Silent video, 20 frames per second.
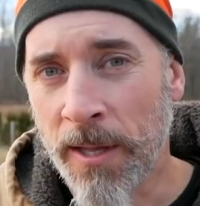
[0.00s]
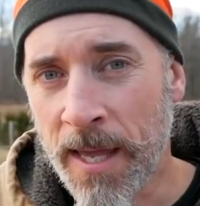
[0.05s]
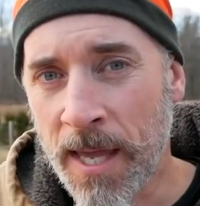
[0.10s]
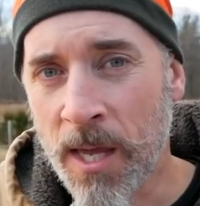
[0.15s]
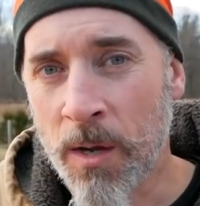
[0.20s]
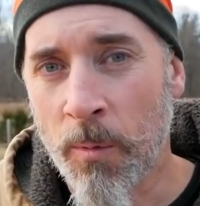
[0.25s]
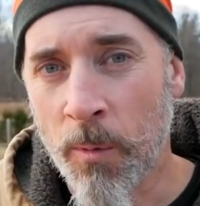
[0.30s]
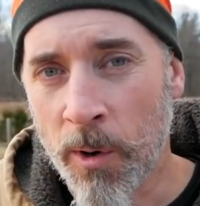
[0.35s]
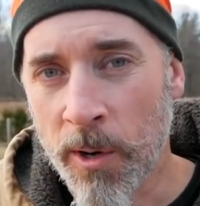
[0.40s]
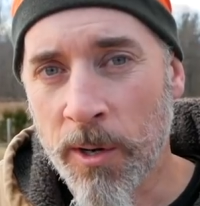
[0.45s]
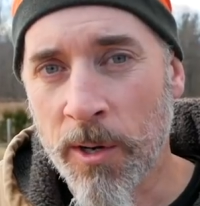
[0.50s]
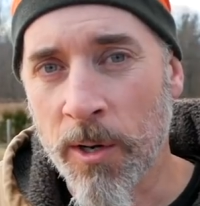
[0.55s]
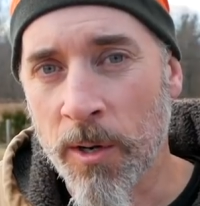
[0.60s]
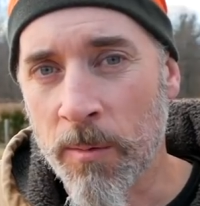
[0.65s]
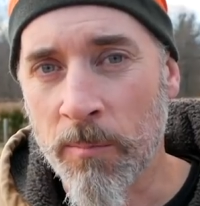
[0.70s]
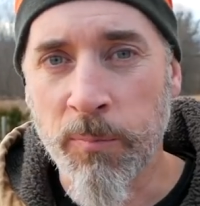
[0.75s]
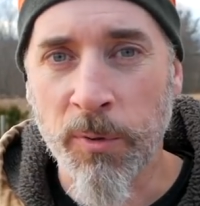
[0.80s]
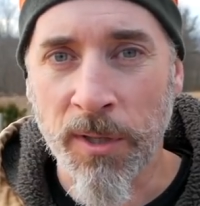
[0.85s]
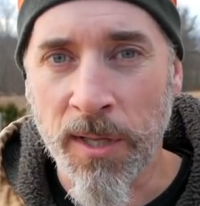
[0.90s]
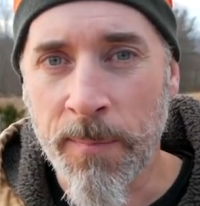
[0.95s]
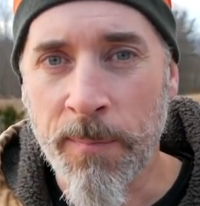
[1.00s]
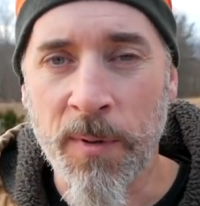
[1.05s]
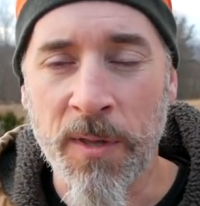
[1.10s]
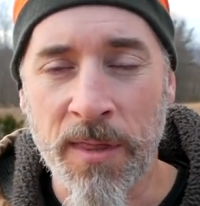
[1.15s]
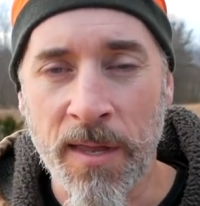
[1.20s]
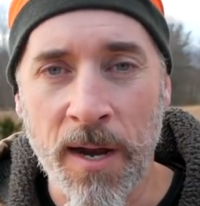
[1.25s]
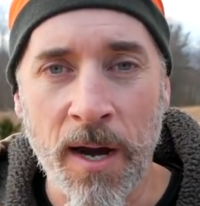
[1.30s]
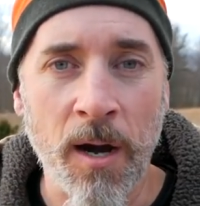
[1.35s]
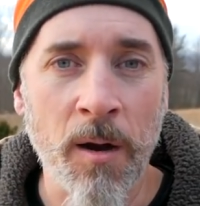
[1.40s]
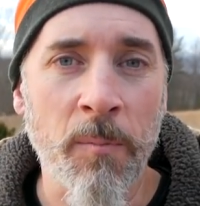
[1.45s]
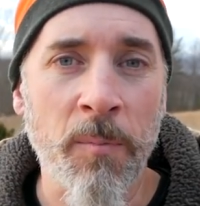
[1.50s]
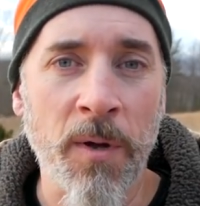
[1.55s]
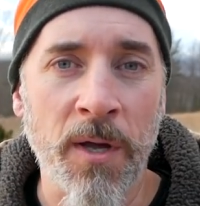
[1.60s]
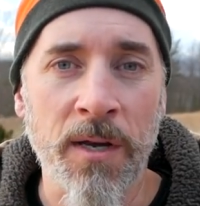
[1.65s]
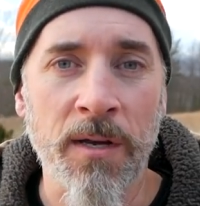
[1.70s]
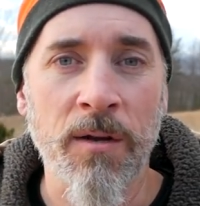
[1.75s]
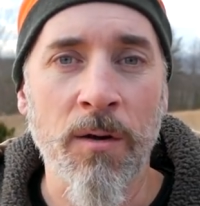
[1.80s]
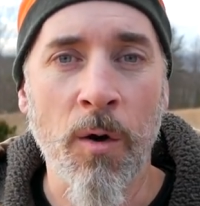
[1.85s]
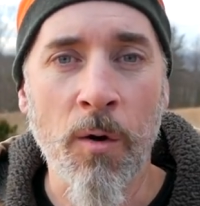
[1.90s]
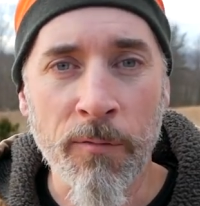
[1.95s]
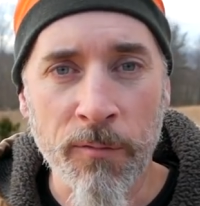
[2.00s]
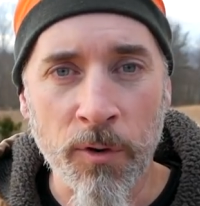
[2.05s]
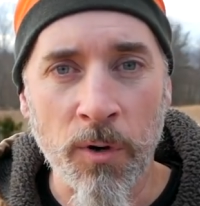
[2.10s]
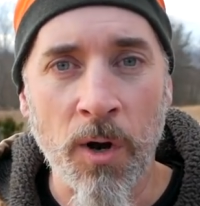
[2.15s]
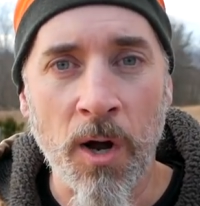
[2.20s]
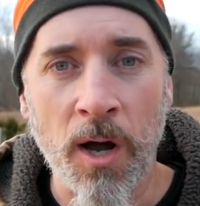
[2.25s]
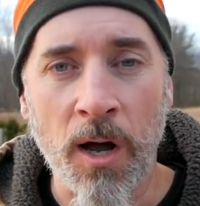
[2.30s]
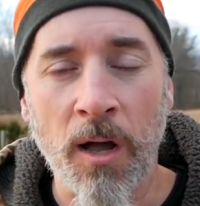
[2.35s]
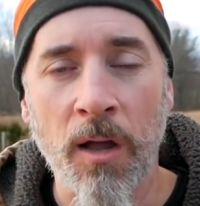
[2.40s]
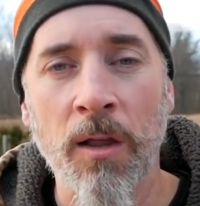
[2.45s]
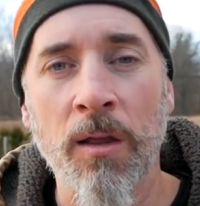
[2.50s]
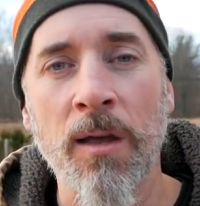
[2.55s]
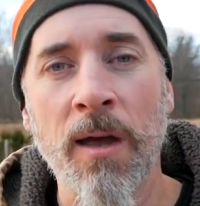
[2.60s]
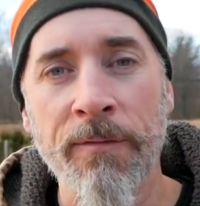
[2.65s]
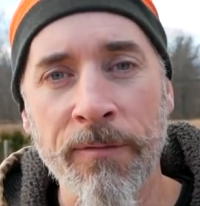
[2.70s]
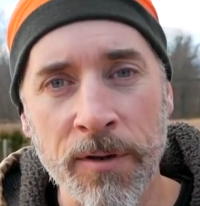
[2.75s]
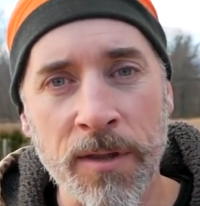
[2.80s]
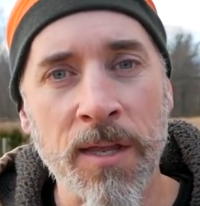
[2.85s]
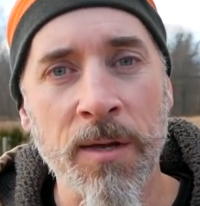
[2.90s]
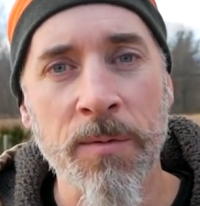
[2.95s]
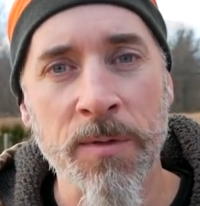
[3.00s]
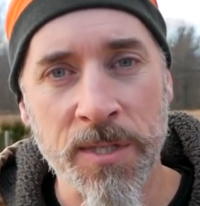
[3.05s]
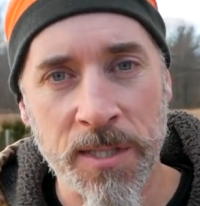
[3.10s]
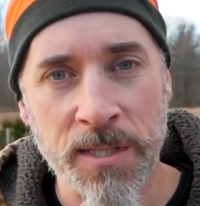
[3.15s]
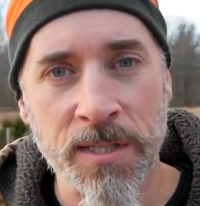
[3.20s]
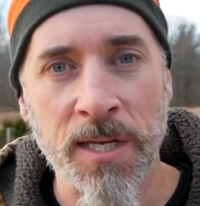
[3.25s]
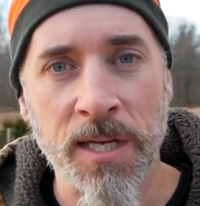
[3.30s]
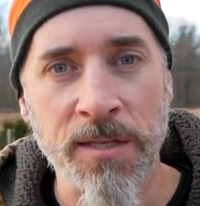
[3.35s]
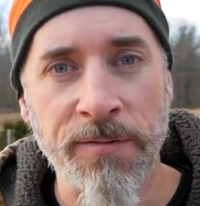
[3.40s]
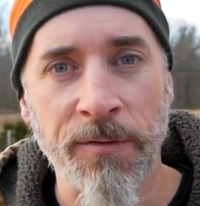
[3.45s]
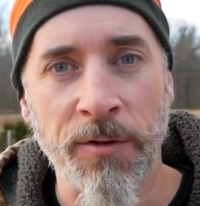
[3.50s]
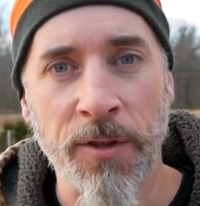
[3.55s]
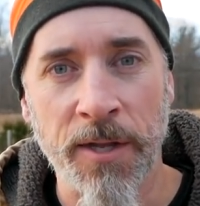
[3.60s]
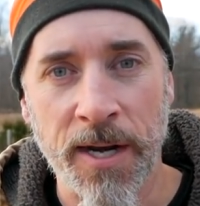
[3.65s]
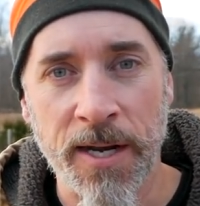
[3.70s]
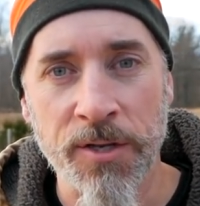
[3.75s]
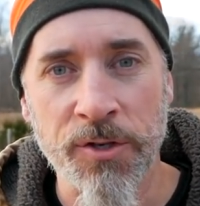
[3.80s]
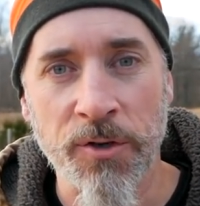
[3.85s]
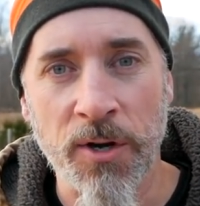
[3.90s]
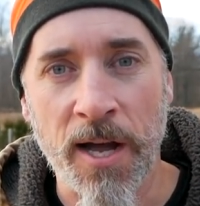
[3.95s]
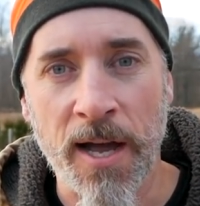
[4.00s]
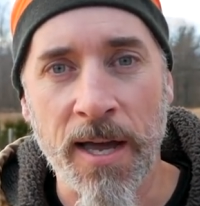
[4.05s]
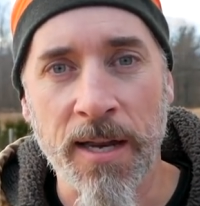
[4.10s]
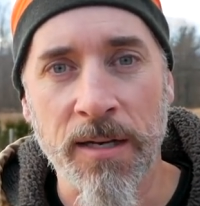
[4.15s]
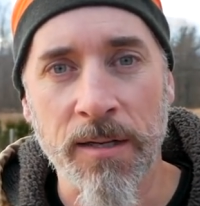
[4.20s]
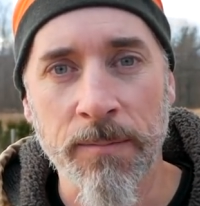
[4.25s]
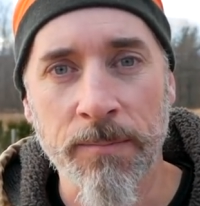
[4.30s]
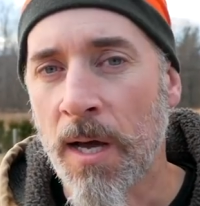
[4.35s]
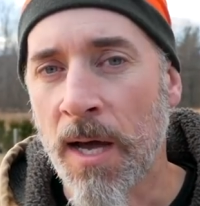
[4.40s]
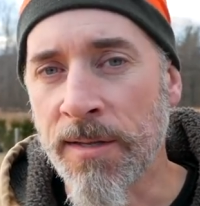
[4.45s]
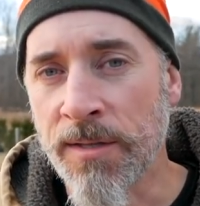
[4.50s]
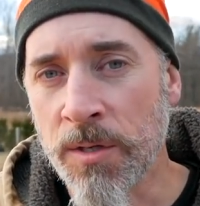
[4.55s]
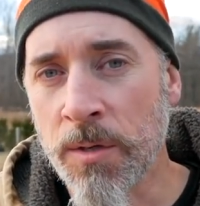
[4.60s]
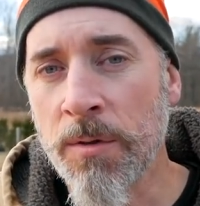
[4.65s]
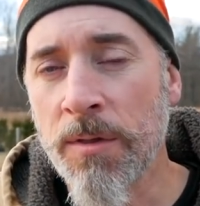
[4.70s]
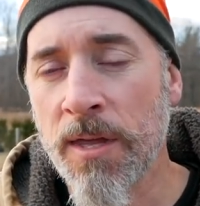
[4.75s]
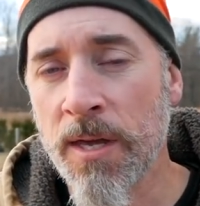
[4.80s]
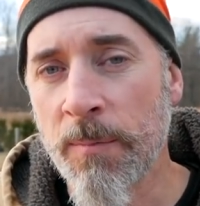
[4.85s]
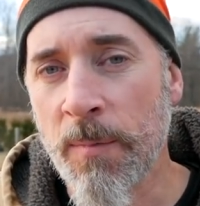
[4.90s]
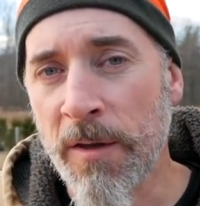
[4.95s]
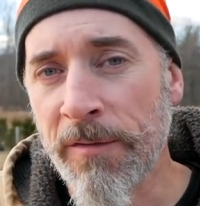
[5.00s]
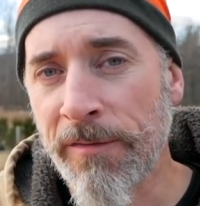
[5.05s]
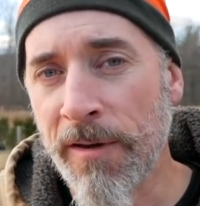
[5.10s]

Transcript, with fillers: laying worker blip in there, but overall, everything was successful that I tried. I do think my